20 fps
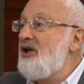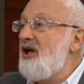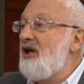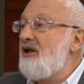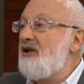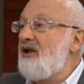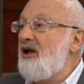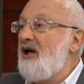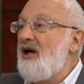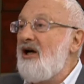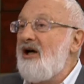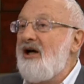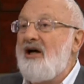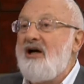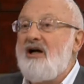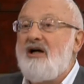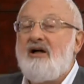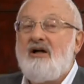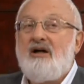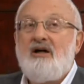could be that
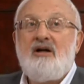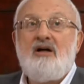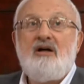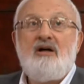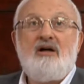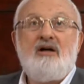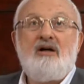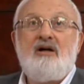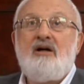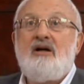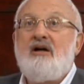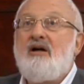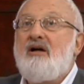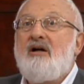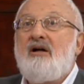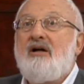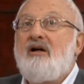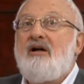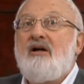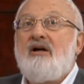you're happy
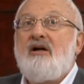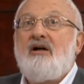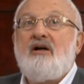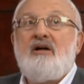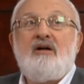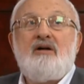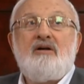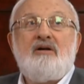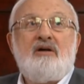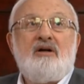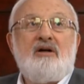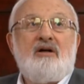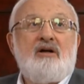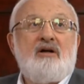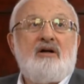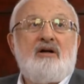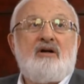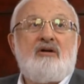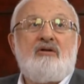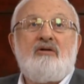
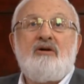from